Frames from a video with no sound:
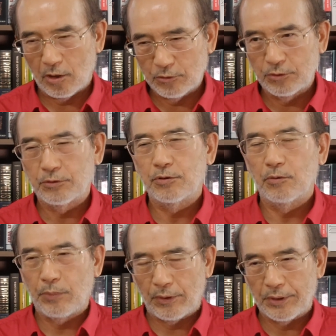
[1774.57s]
due
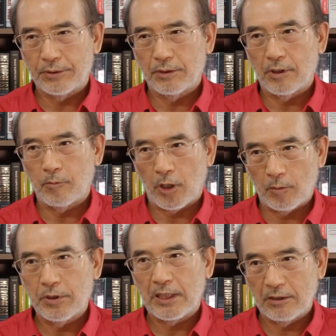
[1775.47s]
to political
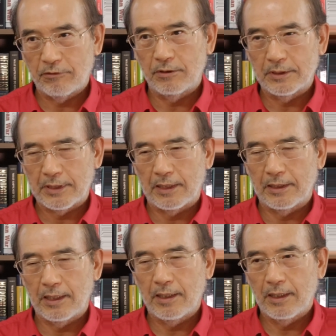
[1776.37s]
upheavals
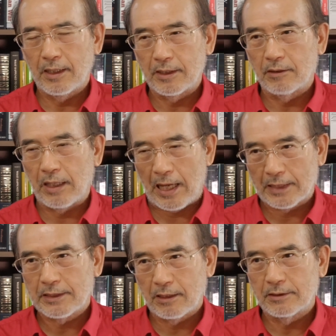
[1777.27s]
and
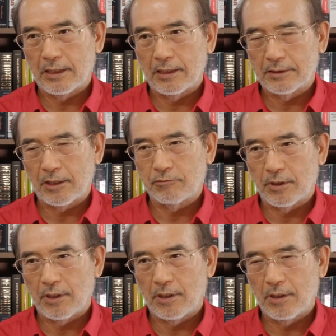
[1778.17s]
accidents and
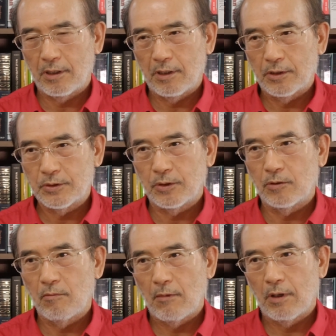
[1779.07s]
etc.
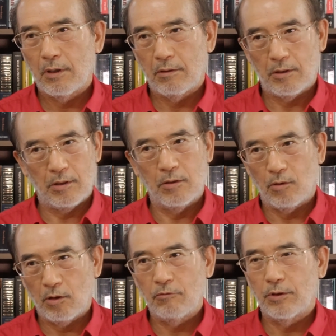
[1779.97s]
So,
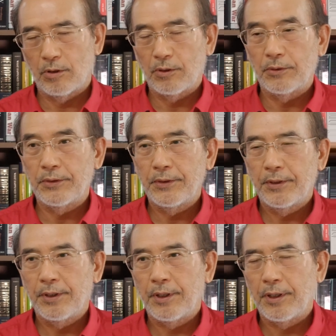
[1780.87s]
overall,
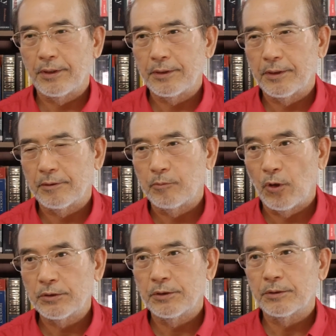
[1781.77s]

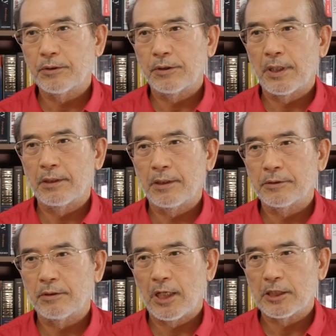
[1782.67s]
modern Korean
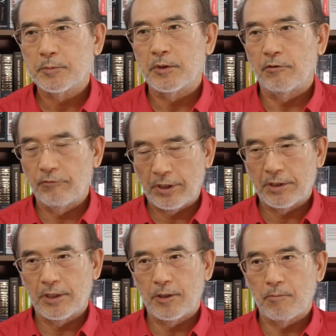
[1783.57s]
history has been
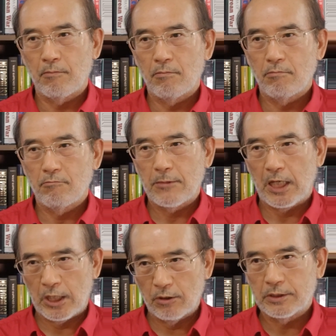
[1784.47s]
very,
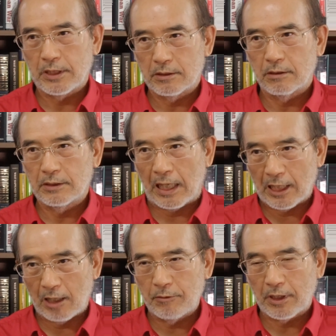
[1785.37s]
in a sense,
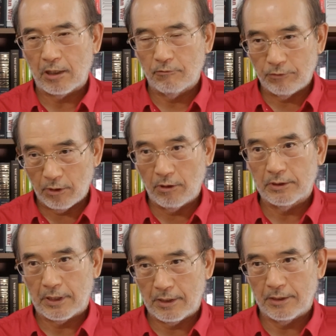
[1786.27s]
dynamic and
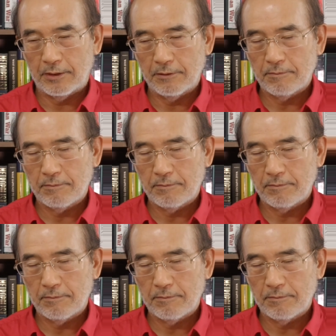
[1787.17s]
volatile,